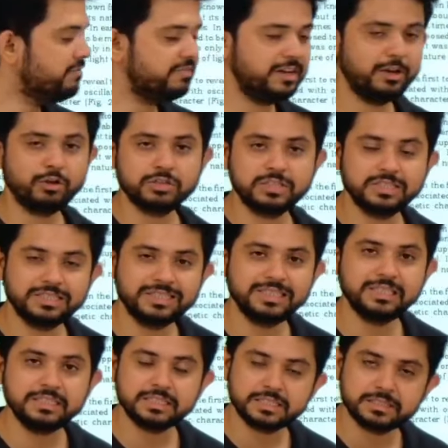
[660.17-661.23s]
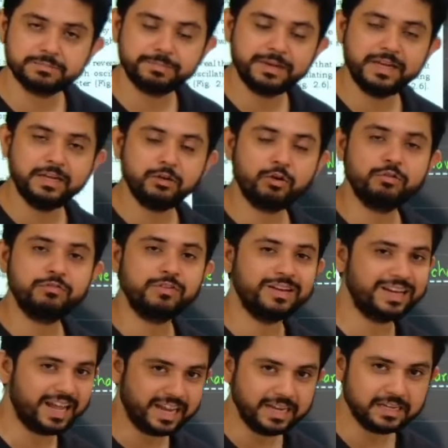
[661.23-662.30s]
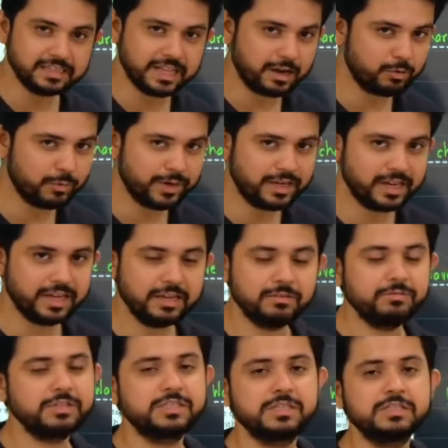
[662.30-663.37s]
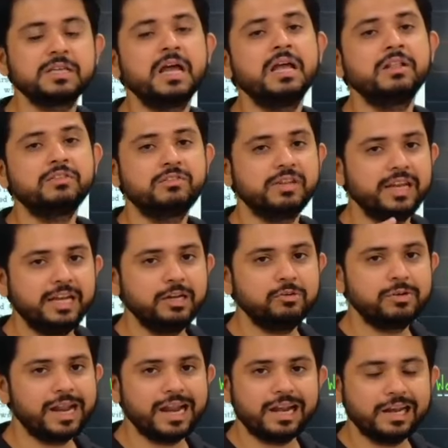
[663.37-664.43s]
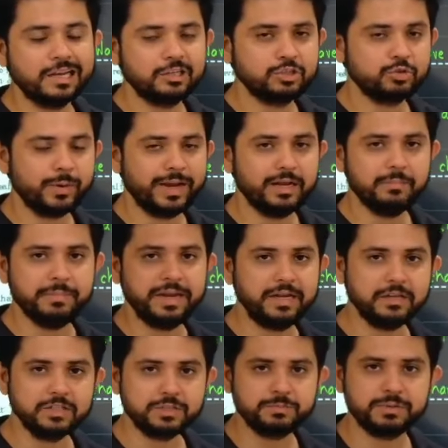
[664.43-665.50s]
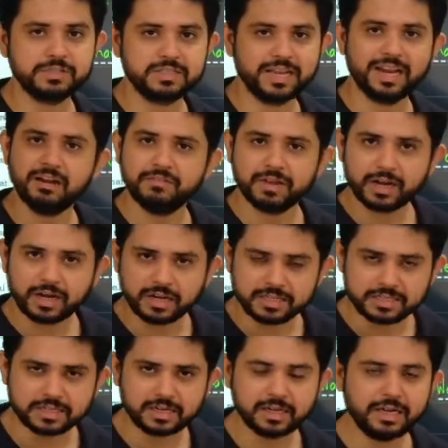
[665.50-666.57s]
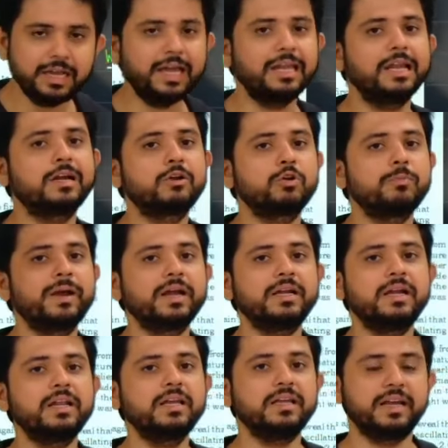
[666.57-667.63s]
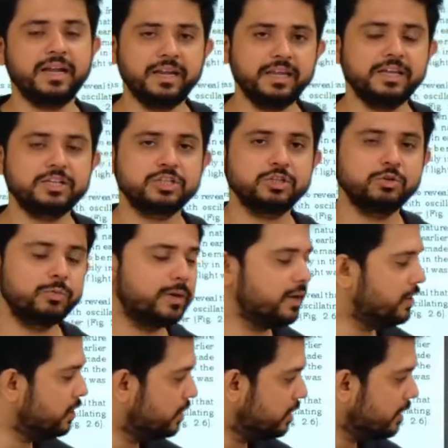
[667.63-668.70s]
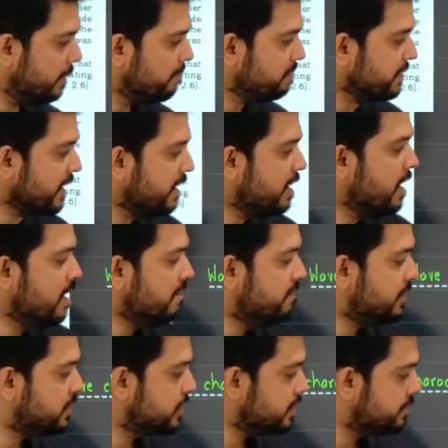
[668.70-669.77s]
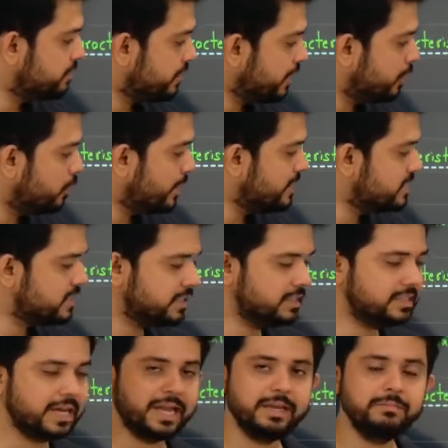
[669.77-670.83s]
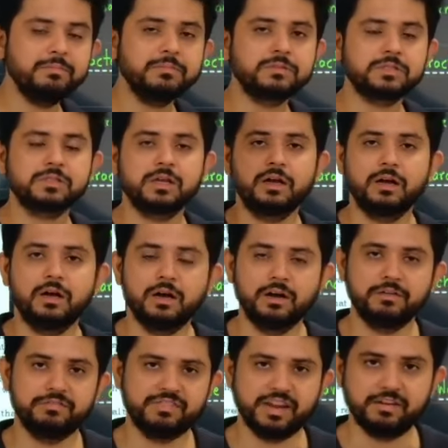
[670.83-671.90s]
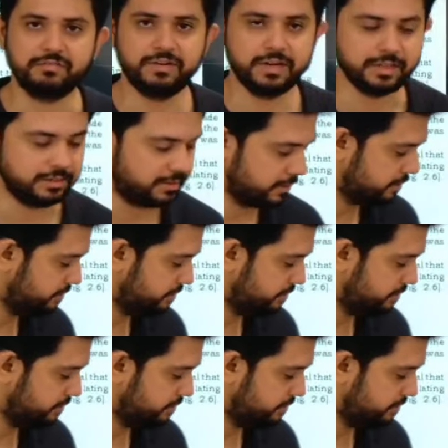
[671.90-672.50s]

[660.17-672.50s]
velocity, speed of light that we take, which is 3 into 10 raised to 8 meters per second. We are considering electromagnetic radiation over here, which is frequency times wavelength.